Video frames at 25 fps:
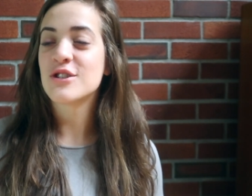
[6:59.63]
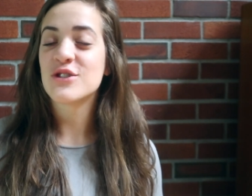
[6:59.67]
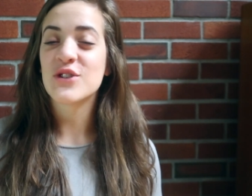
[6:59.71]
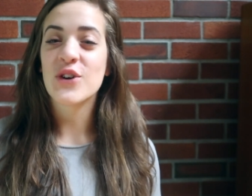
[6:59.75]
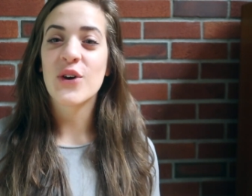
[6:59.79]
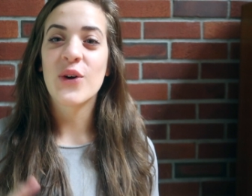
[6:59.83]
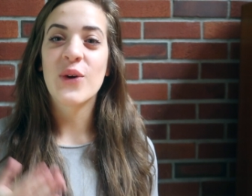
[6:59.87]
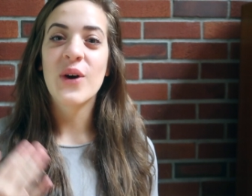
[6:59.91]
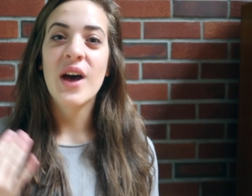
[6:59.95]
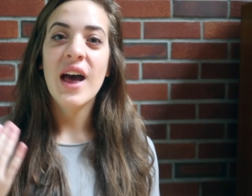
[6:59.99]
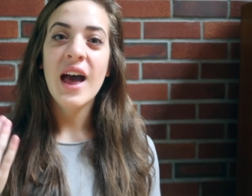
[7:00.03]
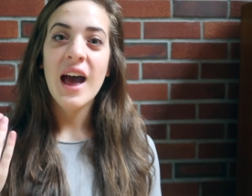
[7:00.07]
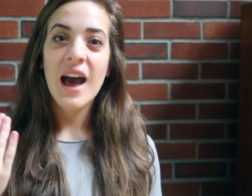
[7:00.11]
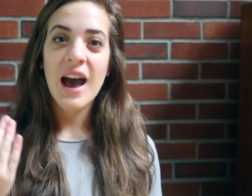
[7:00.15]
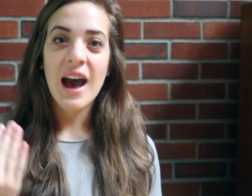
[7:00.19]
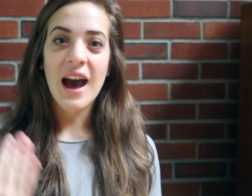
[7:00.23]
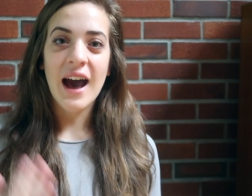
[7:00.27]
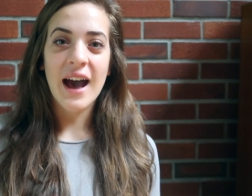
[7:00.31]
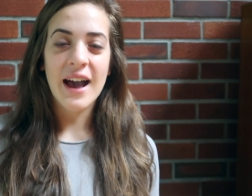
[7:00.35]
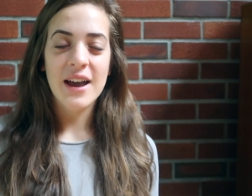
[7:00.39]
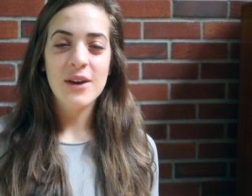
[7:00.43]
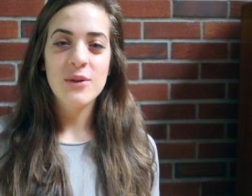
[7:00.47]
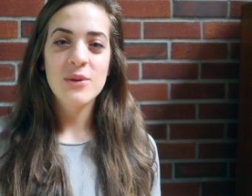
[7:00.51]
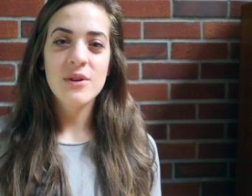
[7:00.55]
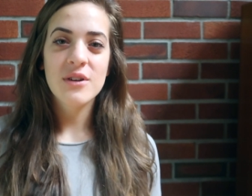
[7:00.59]
So
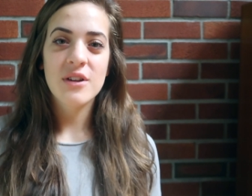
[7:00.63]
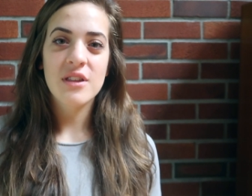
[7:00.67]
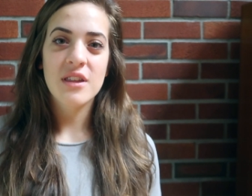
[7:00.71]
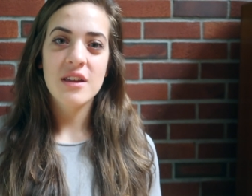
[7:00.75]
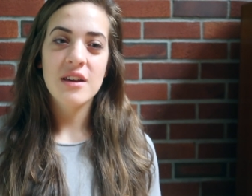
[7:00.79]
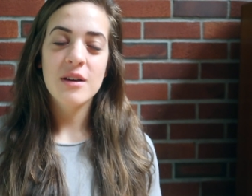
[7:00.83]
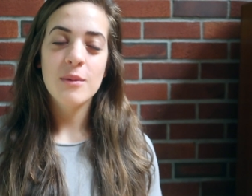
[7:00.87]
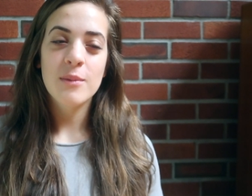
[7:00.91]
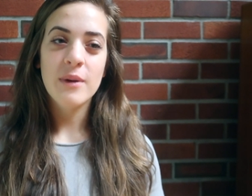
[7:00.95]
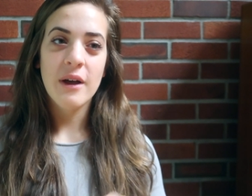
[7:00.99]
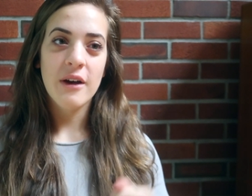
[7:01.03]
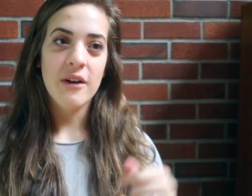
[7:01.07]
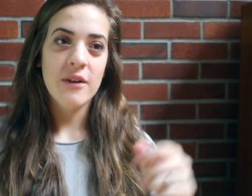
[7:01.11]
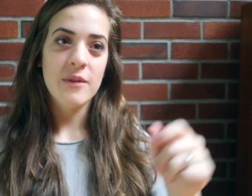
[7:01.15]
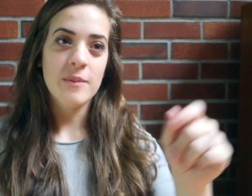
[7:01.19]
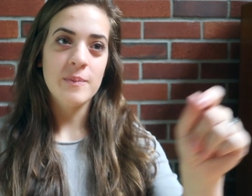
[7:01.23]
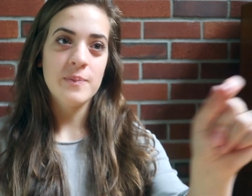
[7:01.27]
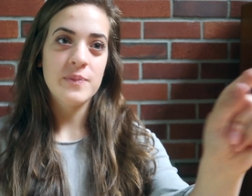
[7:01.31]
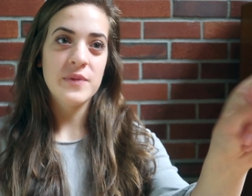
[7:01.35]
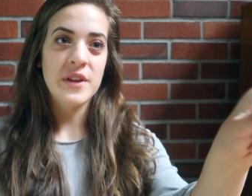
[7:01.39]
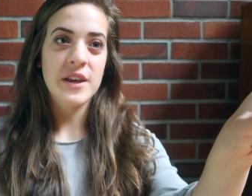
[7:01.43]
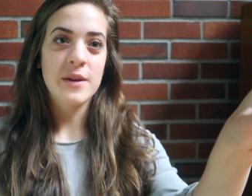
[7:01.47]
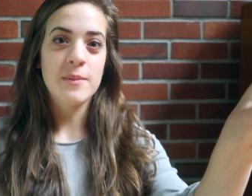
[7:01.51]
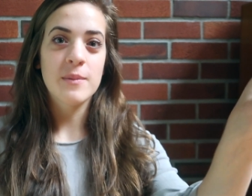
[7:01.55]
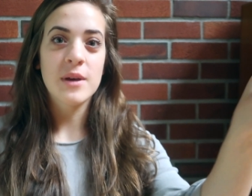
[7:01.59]
I would think
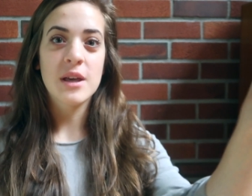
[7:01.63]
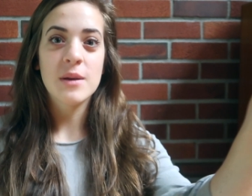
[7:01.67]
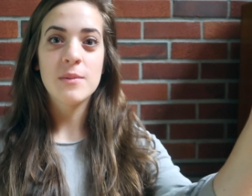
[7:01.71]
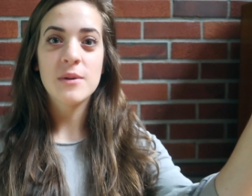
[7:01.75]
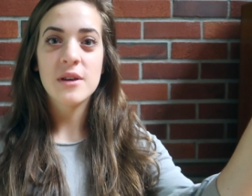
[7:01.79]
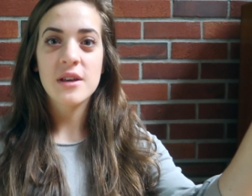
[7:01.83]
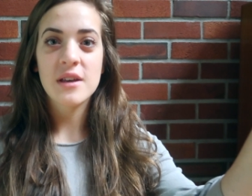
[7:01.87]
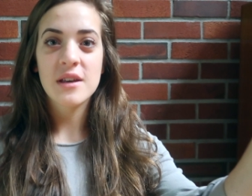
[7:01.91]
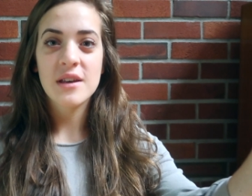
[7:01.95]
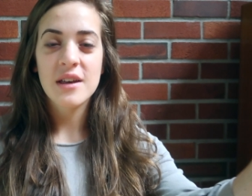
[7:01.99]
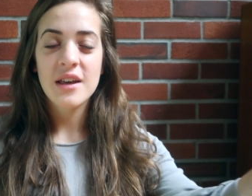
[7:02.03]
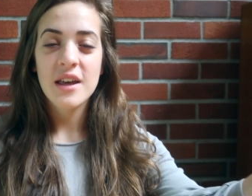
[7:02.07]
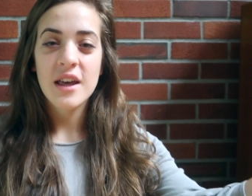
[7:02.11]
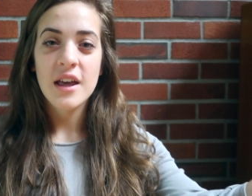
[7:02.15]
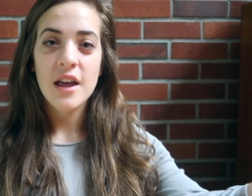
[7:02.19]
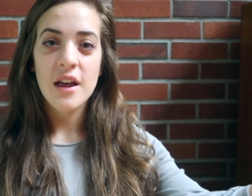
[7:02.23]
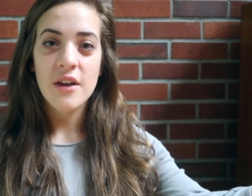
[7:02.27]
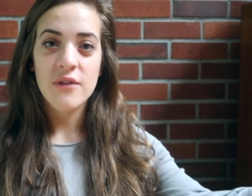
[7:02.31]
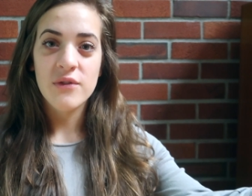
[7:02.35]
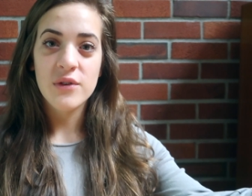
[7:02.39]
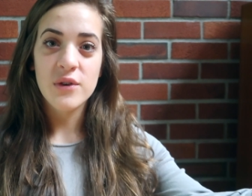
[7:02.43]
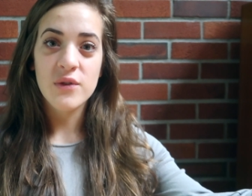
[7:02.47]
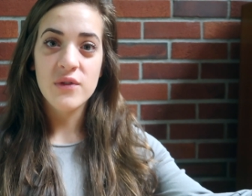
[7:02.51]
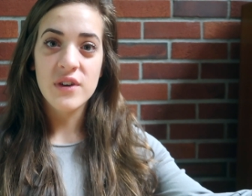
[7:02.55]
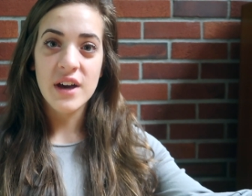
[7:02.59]
about, like, maybe
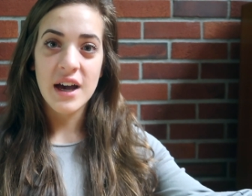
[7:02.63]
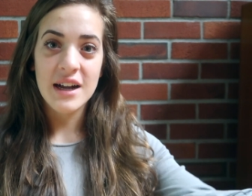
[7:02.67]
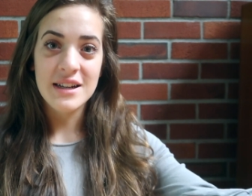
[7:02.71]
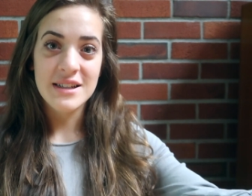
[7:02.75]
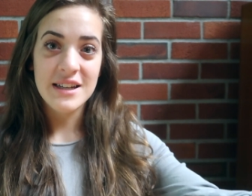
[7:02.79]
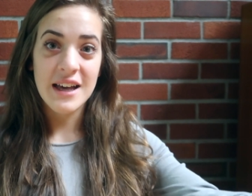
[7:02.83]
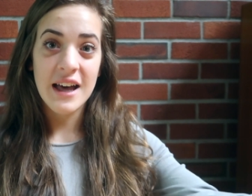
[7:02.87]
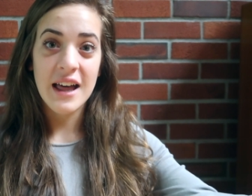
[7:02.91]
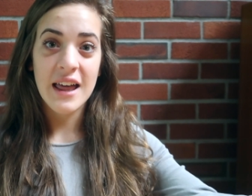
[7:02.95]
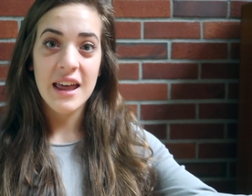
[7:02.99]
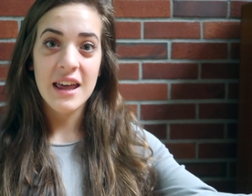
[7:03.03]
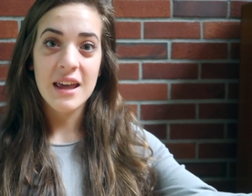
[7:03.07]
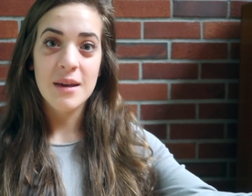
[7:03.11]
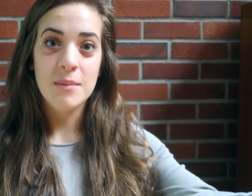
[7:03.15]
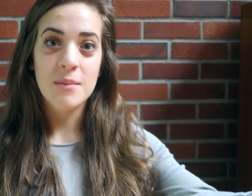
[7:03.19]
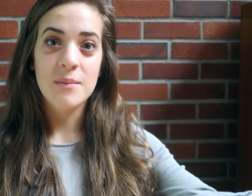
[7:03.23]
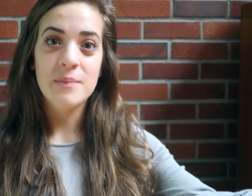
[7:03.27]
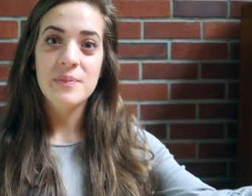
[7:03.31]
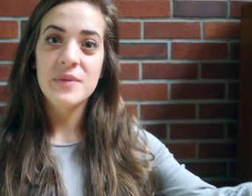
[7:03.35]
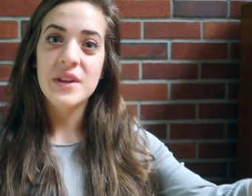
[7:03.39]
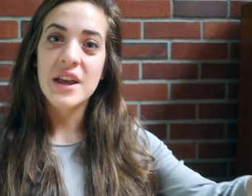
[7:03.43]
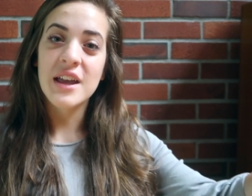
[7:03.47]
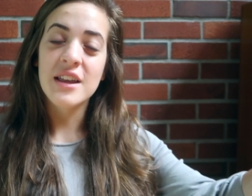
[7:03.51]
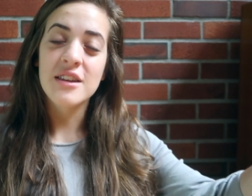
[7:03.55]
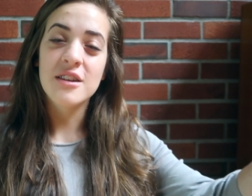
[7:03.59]
if you've got
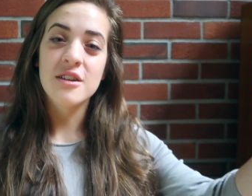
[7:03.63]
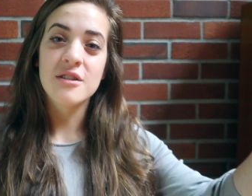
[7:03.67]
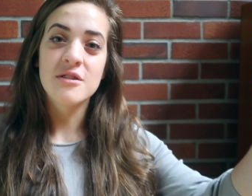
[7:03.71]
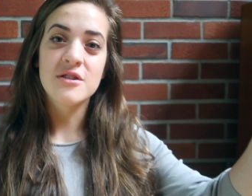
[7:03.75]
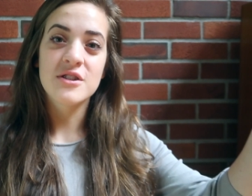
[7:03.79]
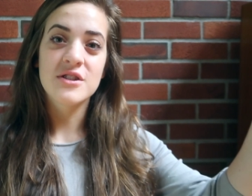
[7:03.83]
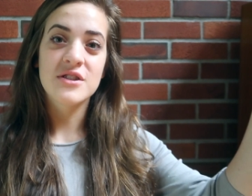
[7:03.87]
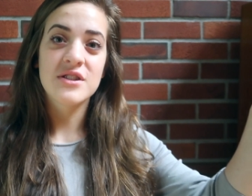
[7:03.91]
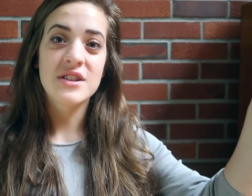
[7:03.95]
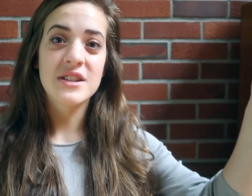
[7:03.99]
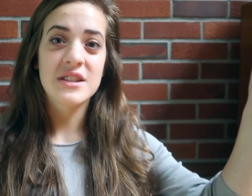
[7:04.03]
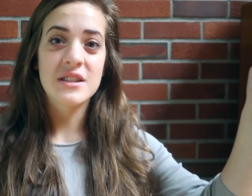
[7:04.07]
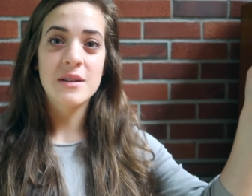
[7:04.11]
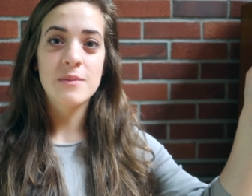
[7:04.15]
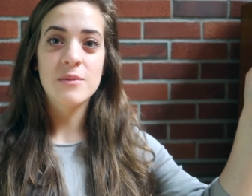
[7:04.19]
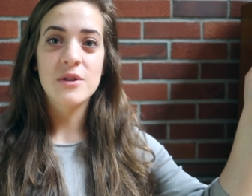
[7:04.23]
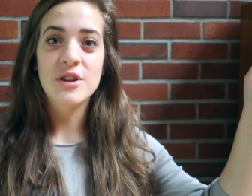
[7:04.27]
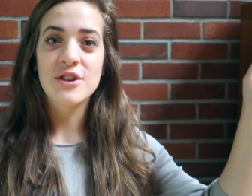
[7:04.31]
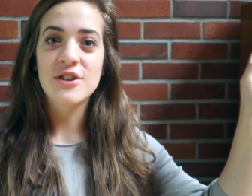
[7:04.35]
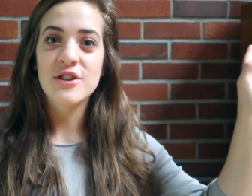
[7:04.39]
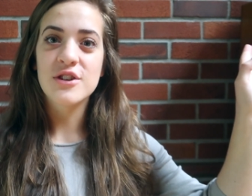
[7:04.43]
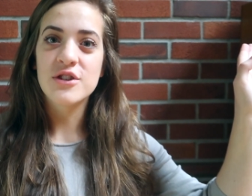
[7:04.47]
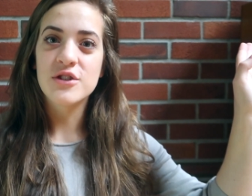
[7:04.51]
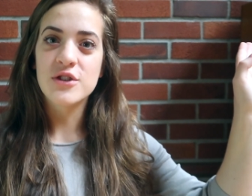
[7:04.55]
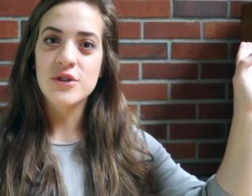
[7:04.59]
time and you just need
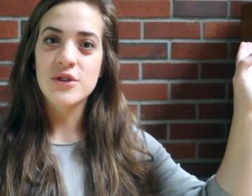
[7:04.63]
something to